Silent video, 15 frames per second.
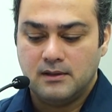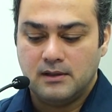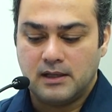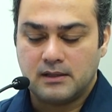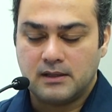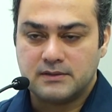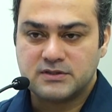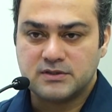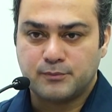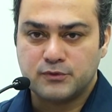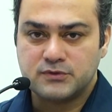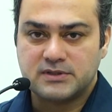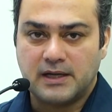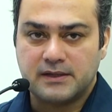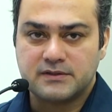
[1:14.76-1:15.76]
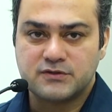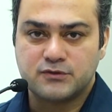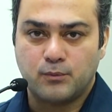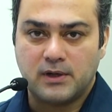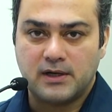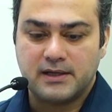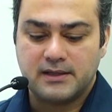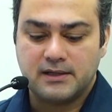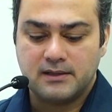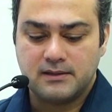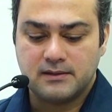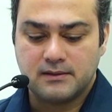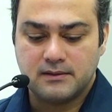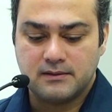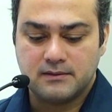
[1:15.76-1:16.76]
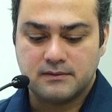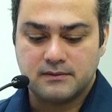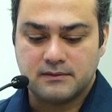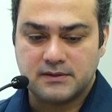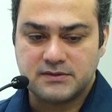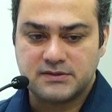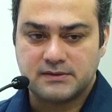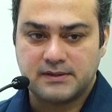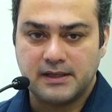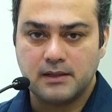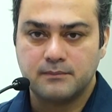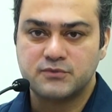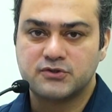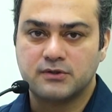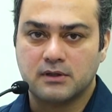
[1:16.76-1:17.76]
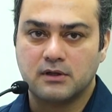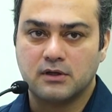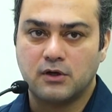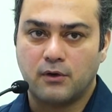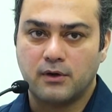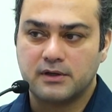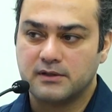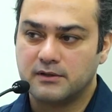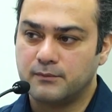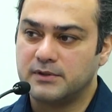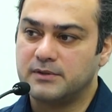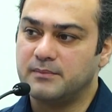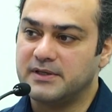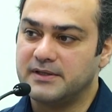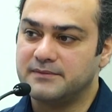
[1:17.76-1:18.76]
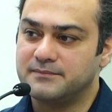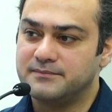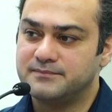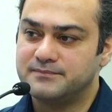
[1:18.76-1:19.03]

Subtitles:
And I suppose that is why this theme struck a chord with me.